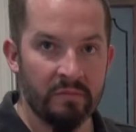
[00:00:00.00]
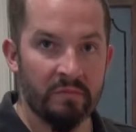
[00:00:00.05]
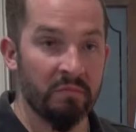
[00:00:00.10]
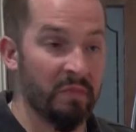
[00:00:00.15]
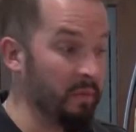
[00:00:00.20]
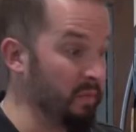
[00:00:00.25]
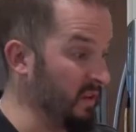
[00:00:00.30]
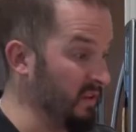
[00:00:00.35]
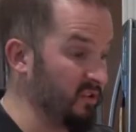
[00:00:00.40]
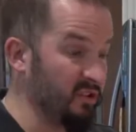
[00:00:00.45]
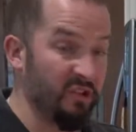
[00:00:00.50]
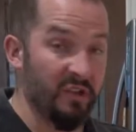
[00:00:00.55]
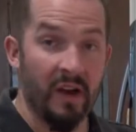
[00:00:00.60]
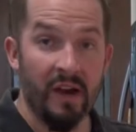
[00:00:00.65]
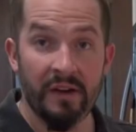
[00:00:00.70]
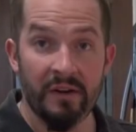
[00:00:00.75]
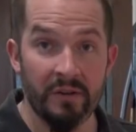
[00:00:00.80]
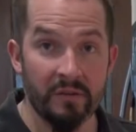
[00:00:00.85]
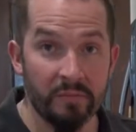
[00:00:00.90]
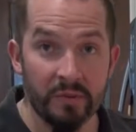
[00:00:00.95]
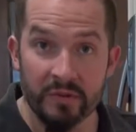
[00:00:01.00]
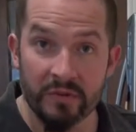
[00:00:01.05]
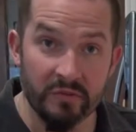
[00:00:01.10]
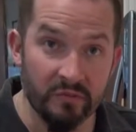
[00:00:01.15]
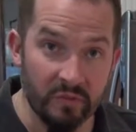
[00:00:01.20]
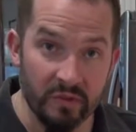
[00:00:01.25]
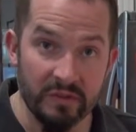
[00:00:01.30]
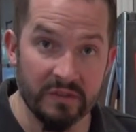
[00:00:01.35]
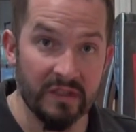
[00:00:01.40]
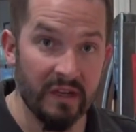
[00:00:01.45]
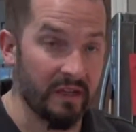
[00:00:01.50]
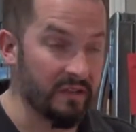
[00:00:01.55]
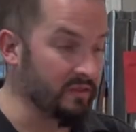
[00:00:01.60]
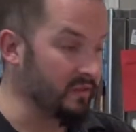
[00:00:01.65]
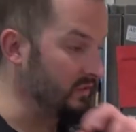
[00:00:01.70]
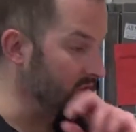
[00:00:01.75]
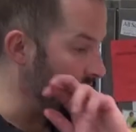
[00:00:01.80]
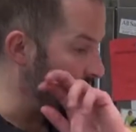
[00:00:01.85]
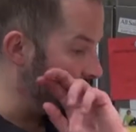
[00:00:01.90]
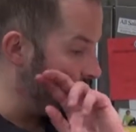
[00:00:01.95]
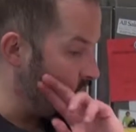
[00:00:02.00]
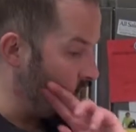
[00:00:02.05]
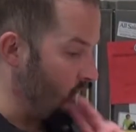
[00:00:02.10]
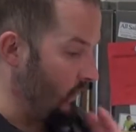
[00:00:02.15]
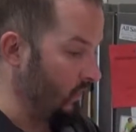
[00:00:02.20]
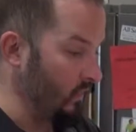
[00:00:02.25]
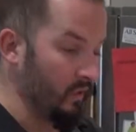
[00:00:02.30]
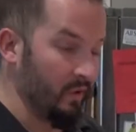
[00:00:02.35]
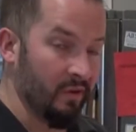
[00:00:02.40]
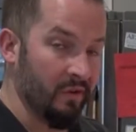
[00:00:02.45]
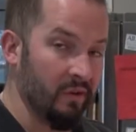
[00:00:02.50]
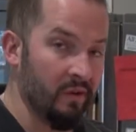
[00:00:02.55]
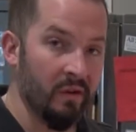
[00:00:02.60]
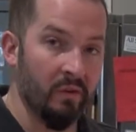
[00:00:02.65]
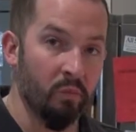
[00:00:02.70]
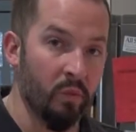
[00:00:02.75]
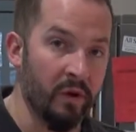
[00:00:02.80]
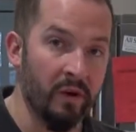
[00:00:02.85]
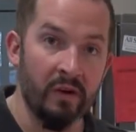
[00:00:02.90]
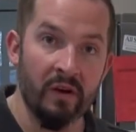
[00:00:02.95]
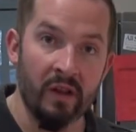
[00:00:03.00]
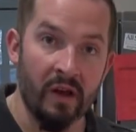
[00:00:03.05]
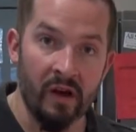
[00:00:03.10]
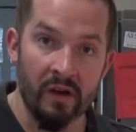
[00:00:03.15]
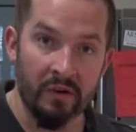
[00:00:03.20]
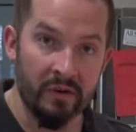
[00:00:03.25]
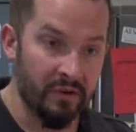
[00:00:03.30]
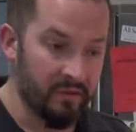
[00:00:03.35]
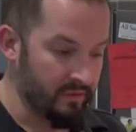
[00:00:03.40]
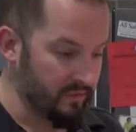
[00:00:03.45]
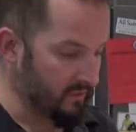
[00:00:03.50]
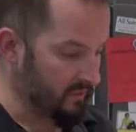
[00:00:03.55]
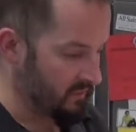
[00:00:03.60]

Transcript: maybe a Shiner because we're in Texas, or a good winter lager.